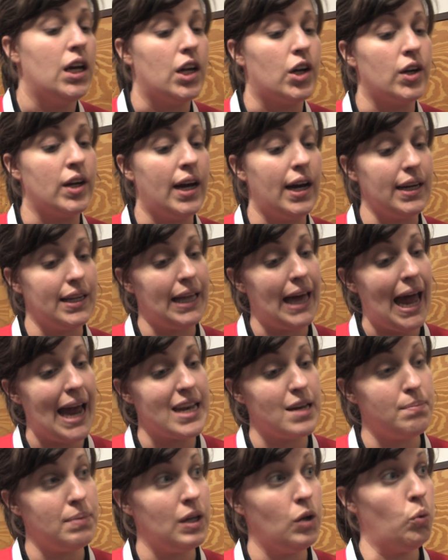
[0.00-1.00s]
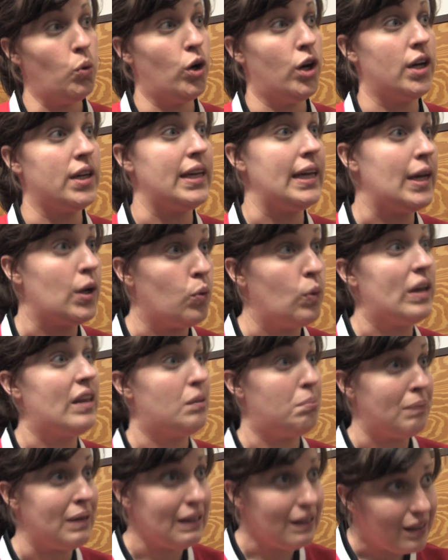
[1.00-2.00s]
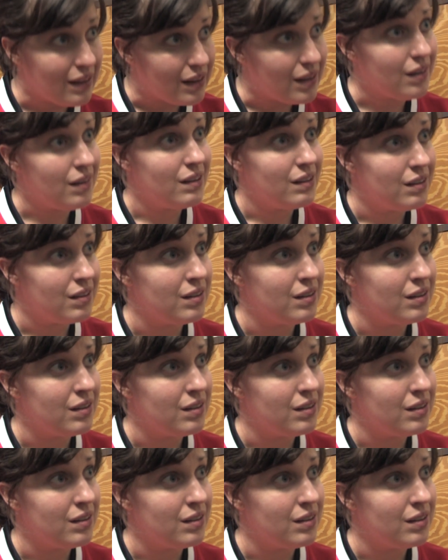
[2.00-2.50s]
You're not glad to be working with me.